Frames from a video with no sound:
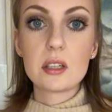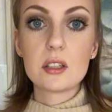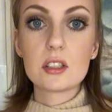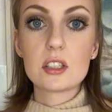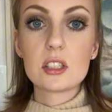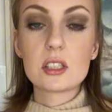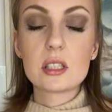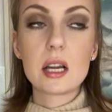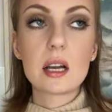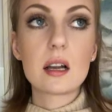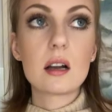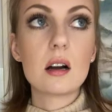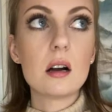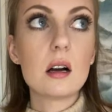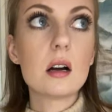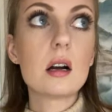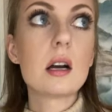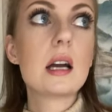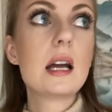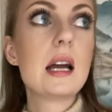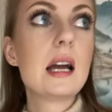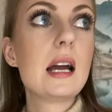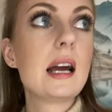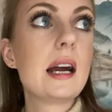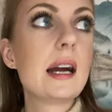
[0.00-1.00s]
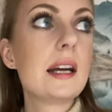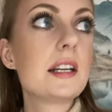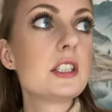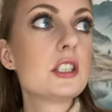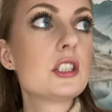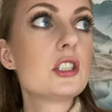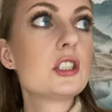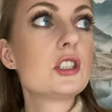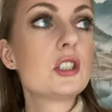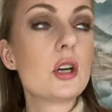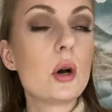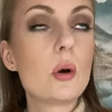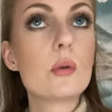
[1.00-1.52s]
You're just like, oh, I
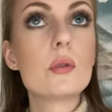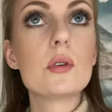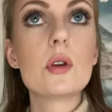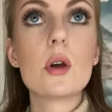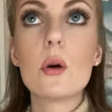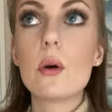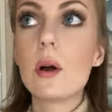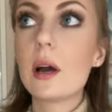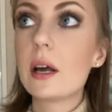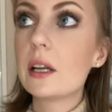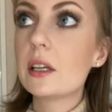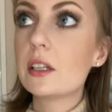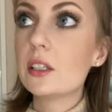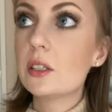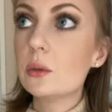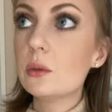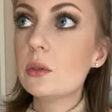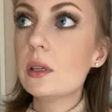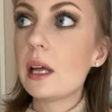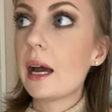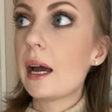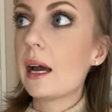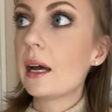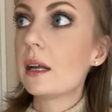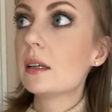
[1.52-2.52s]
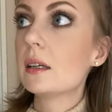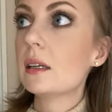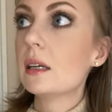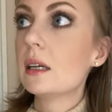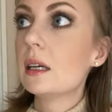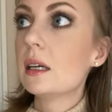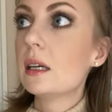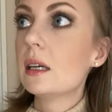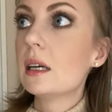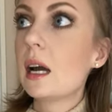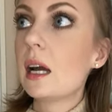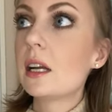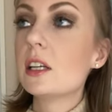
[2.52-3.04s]
just don't know how to do that.
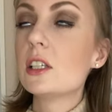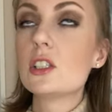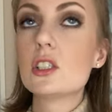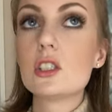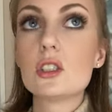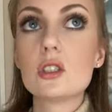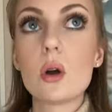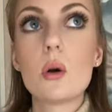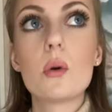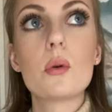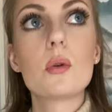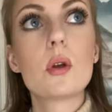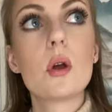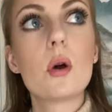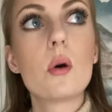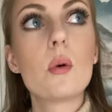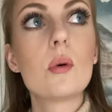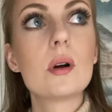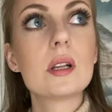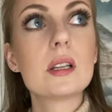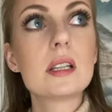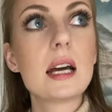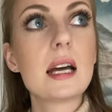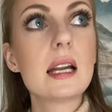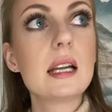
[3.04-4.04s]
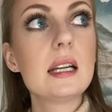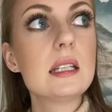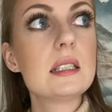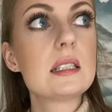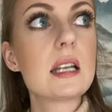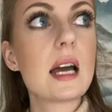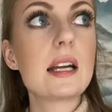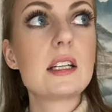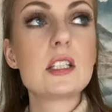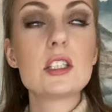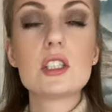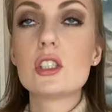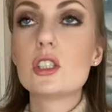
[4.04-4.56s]
I just don't know what that is.
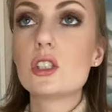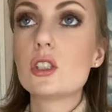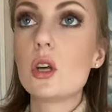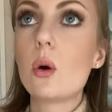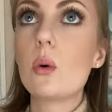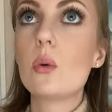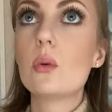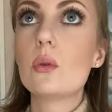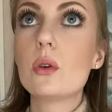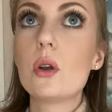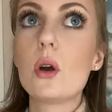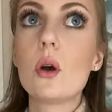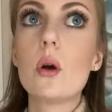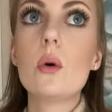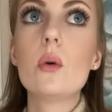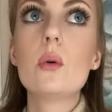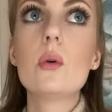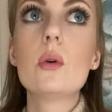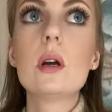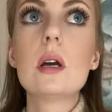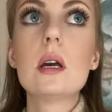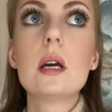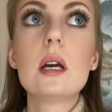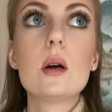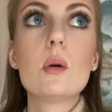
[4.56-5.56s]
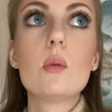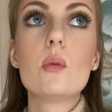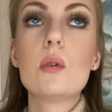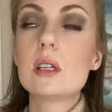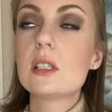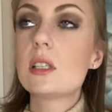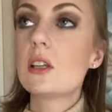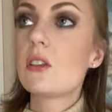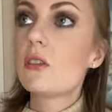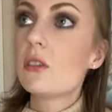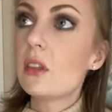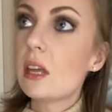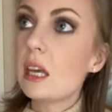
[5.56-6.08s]
I just don't know what
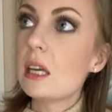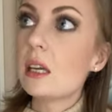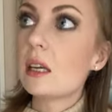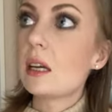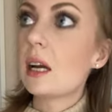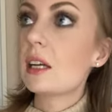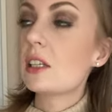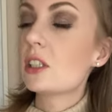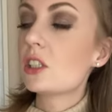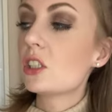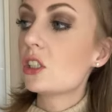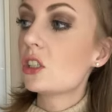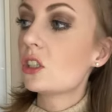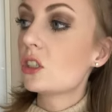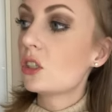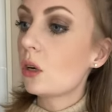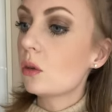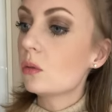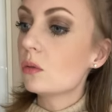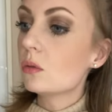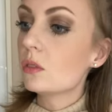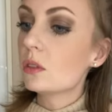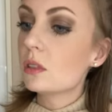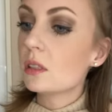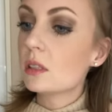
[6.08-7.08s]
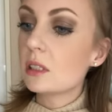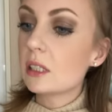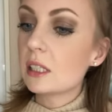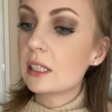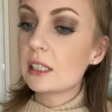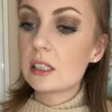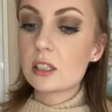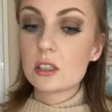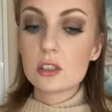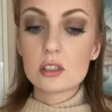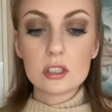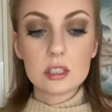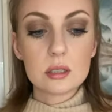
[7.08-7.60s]
to think. I just don't, like,
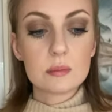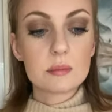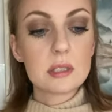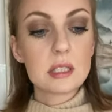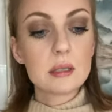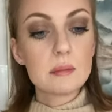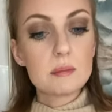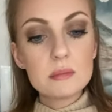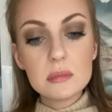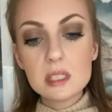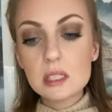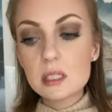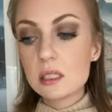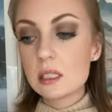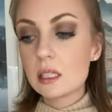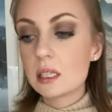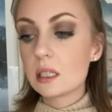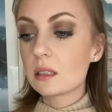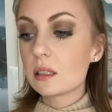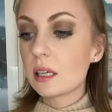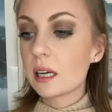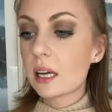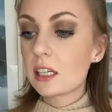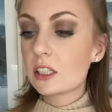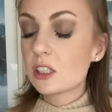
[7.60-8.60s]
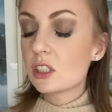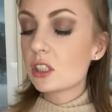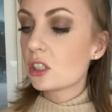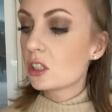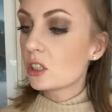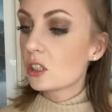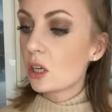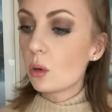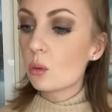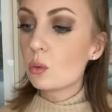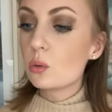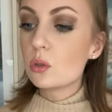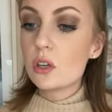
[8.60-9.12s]
there's something missing. Like, I just
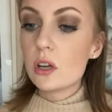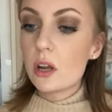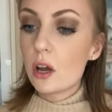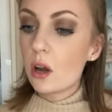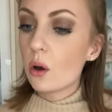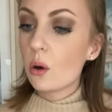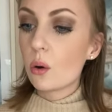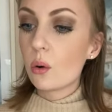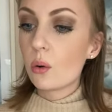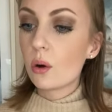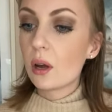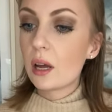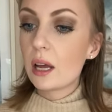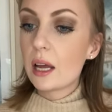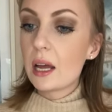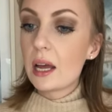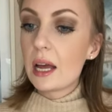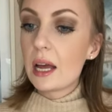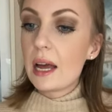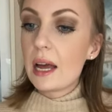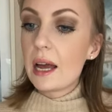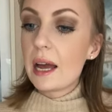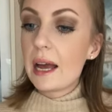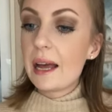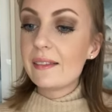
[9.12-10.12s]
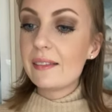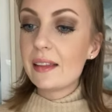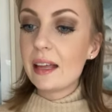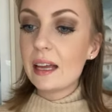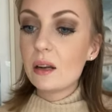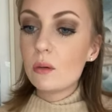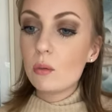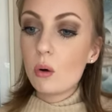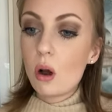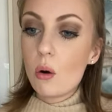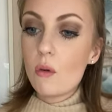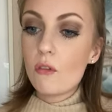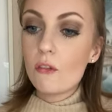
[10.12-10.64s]
don't know. And
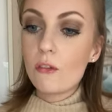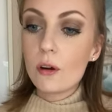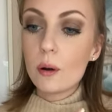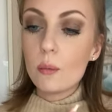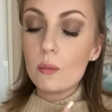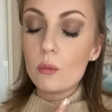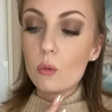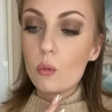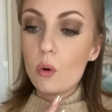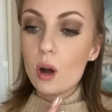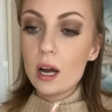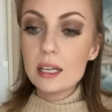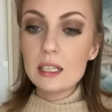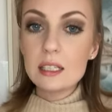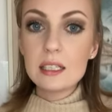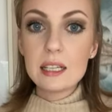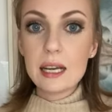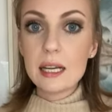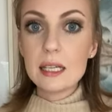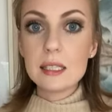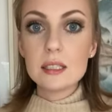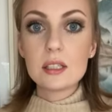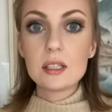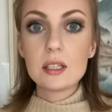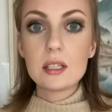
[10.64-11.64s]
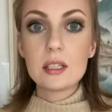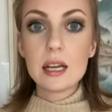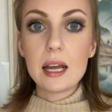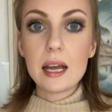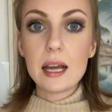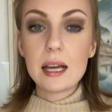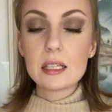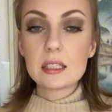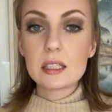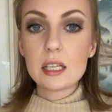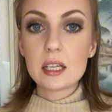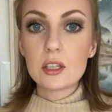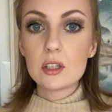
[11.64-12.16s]
then from one day to the
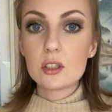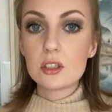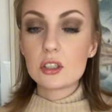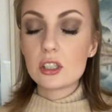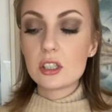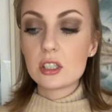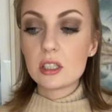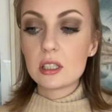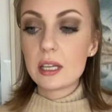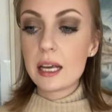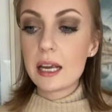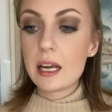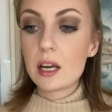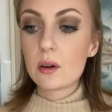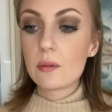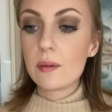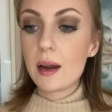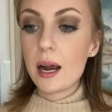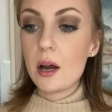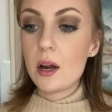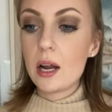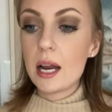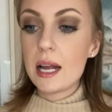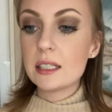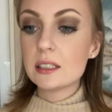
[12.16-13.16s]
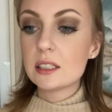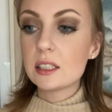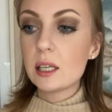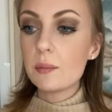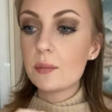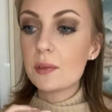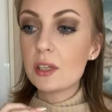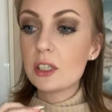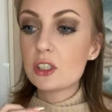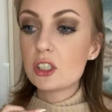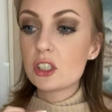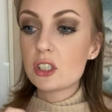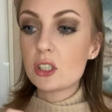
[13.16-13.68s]
next, like, you're just laying around and
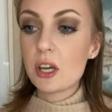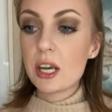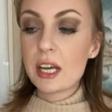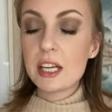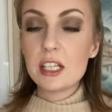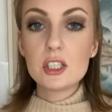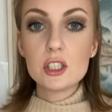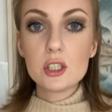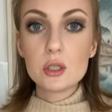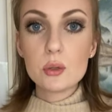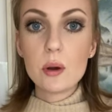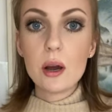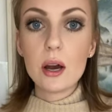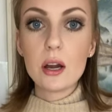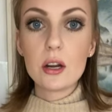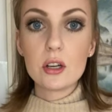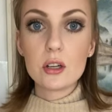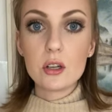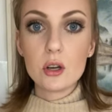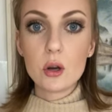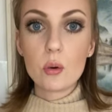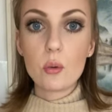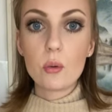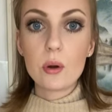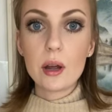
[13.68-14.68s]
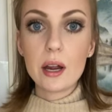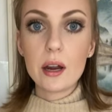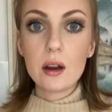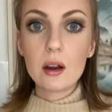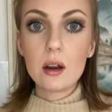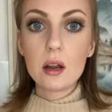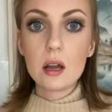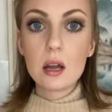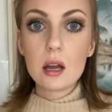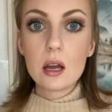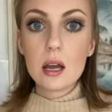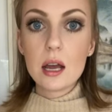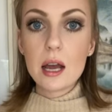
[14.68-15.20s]
something just hits you out of
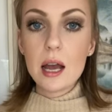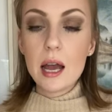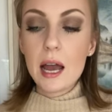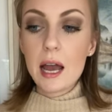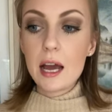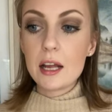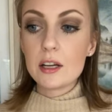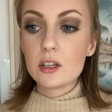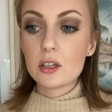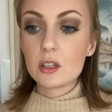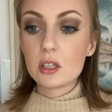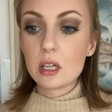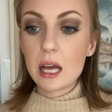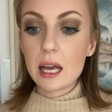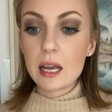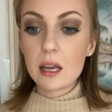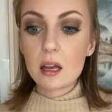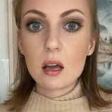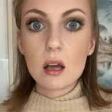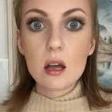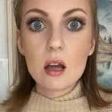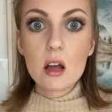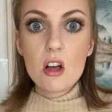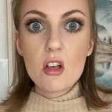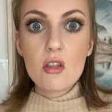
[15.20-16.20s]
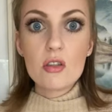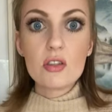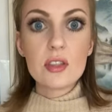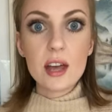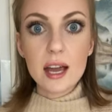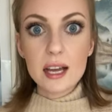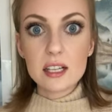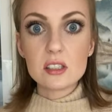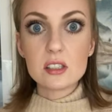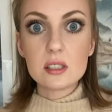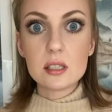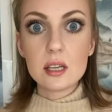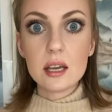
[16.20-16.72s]
nowhere. And you're like,
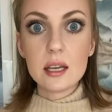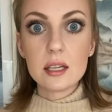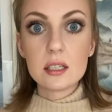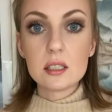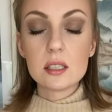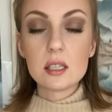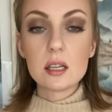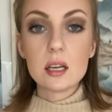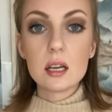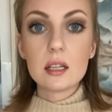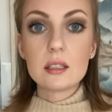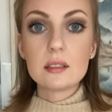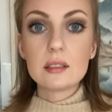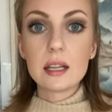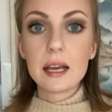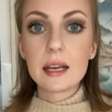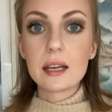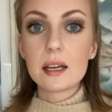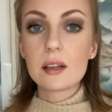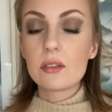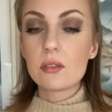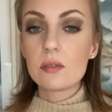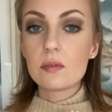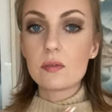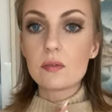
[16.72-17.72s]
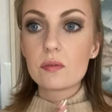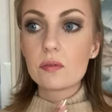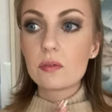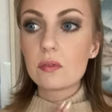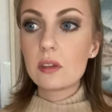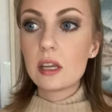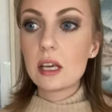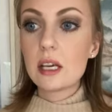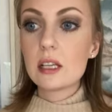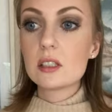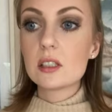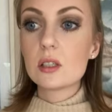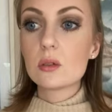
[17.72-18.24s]
that's it. Like,
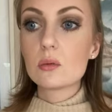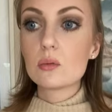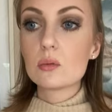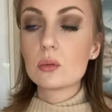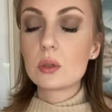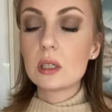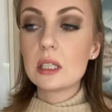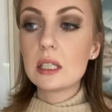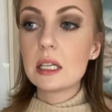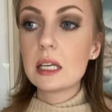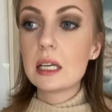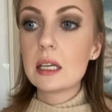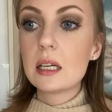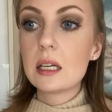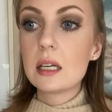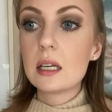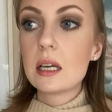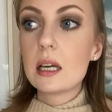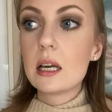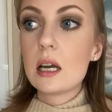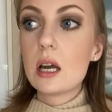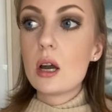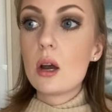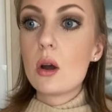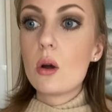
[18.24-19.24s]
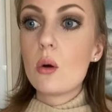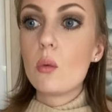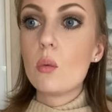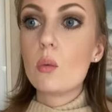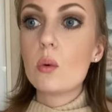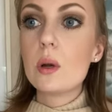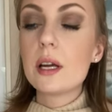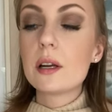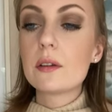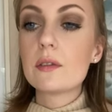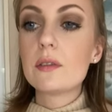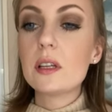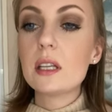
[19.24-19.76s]
it's a really
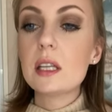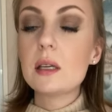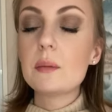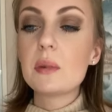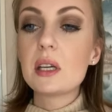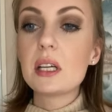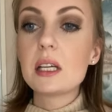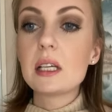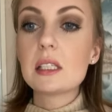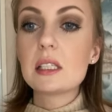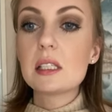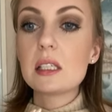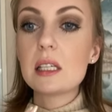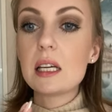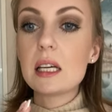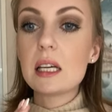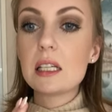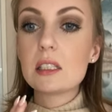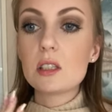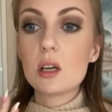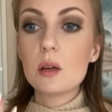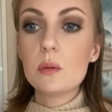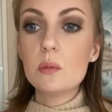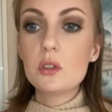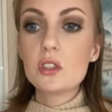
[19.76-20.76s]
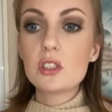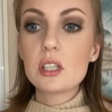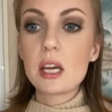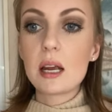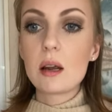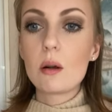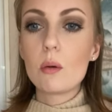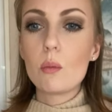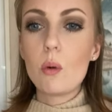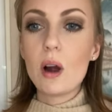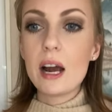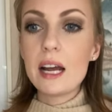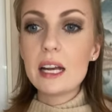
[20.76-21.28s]
weird feeling because it's almost
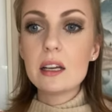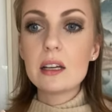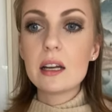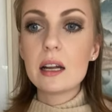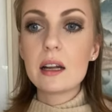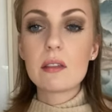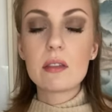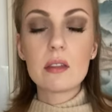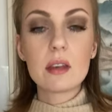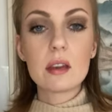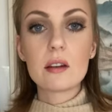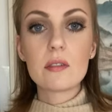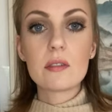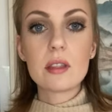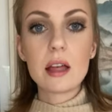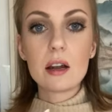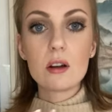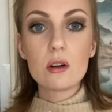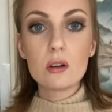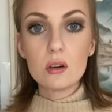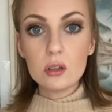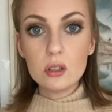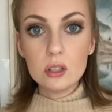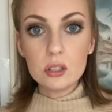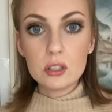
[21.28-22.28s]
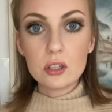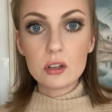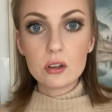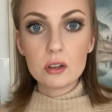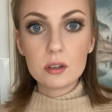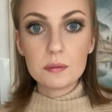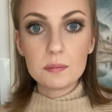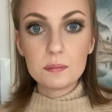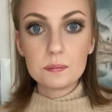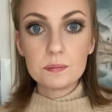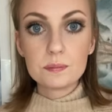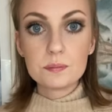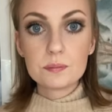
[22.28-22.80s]
like, why didn't I think of that earlier?